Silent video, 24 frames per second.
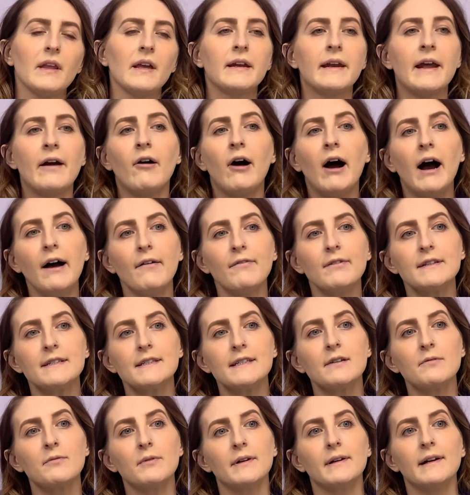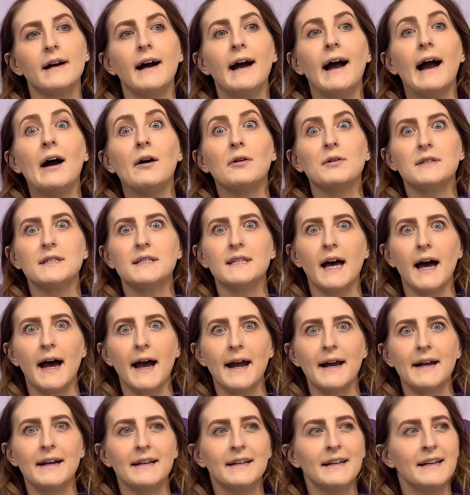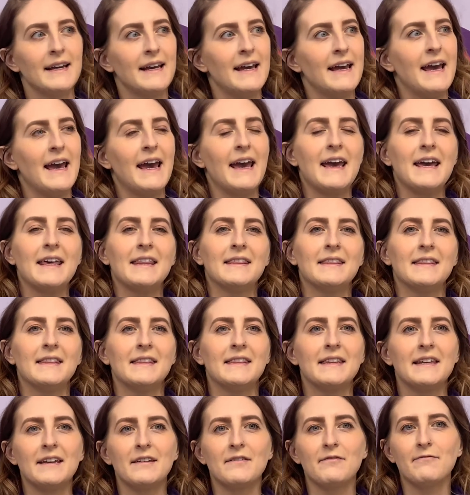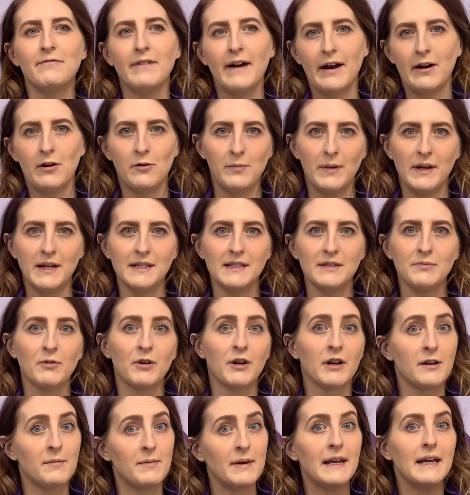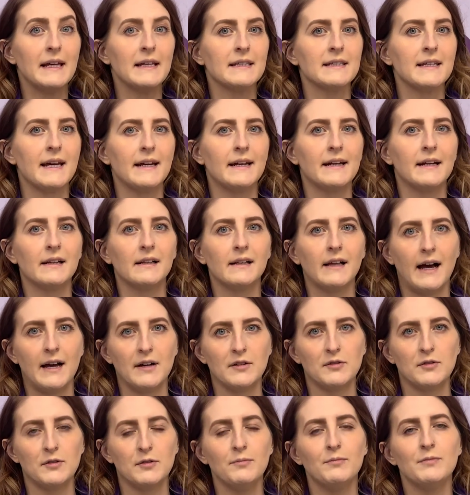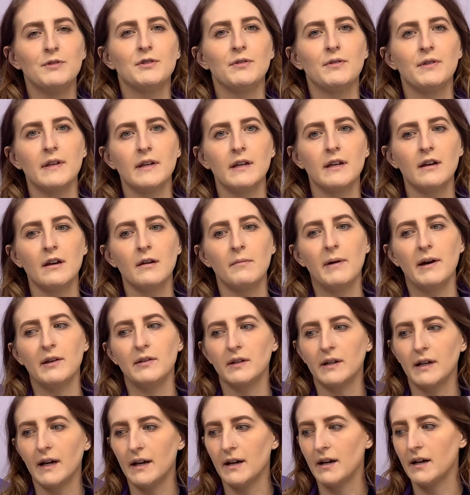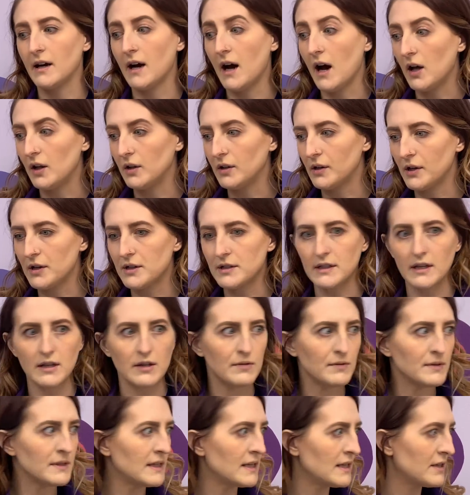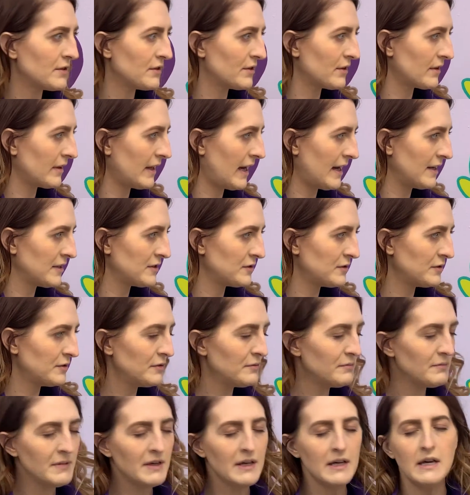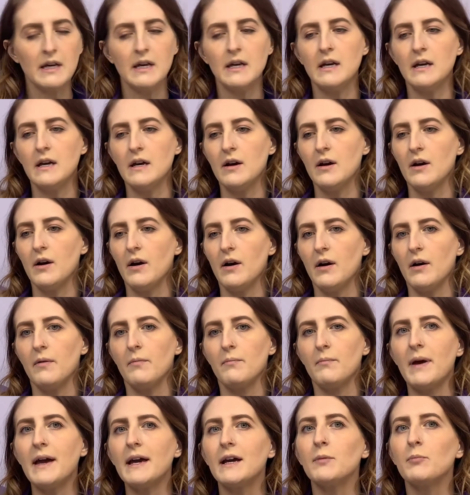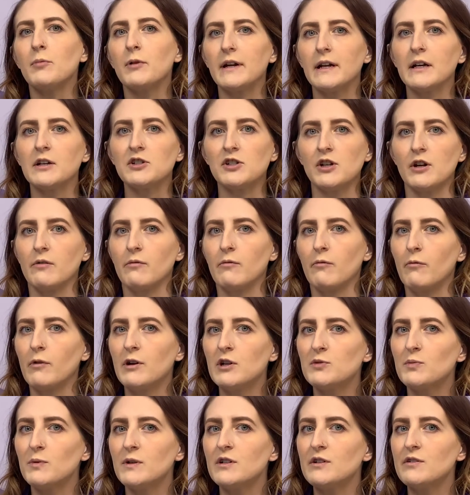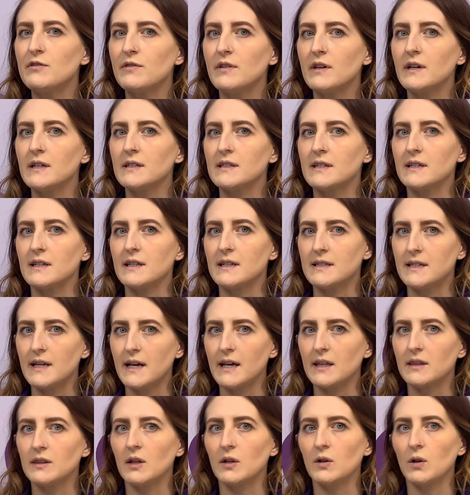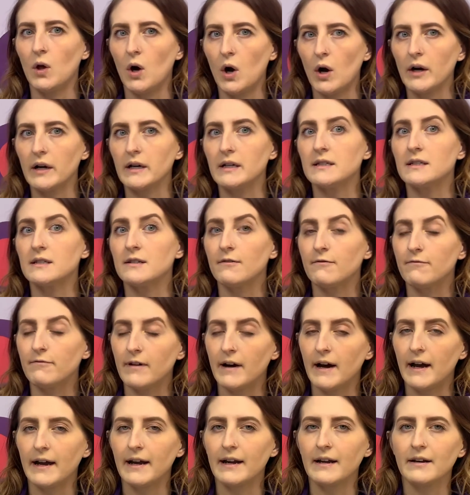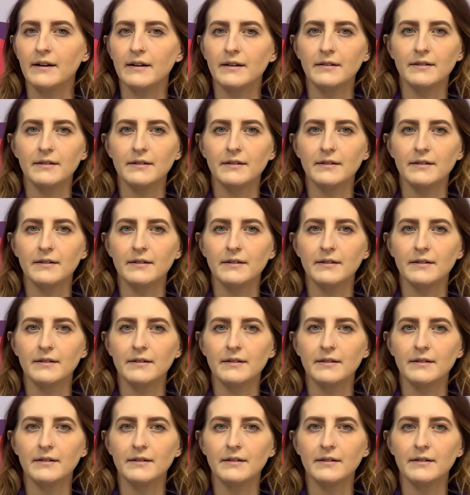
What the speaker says: Now, obviously we're not outside in the environment. We're gonna be inside in the classroom. So thinking about the kind of colors that you see in your classroom, make a prediction. Which one do you think is gonna take the longest to find?